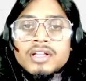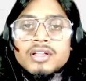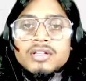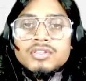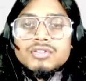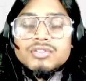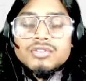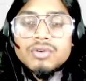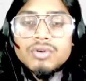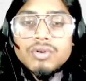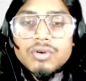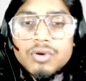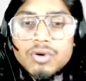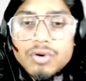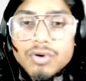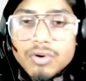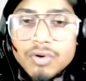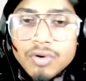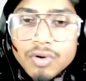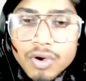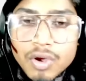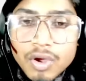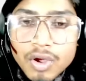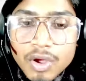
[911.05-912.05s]

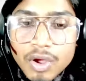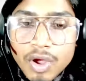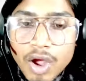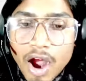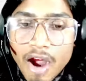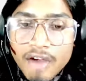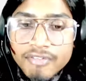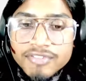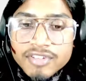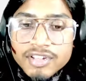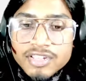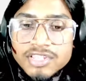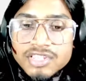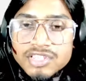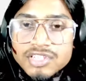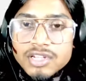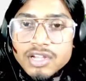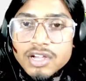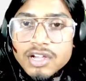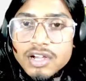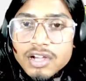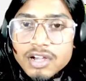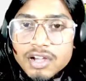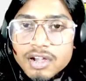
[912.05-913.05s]
So after
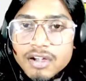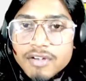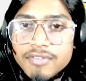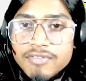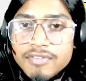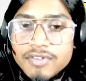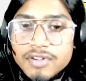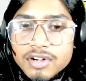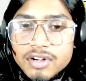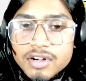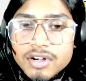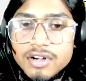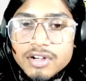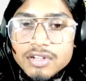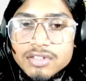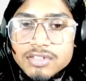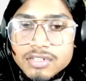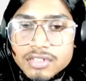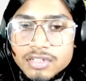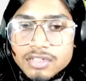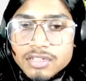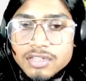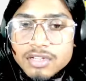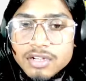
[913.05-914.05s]

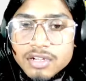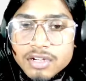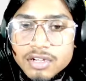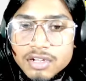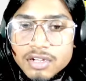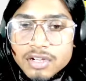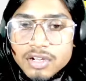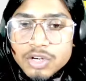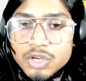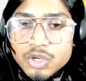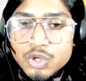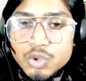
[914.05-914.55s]
the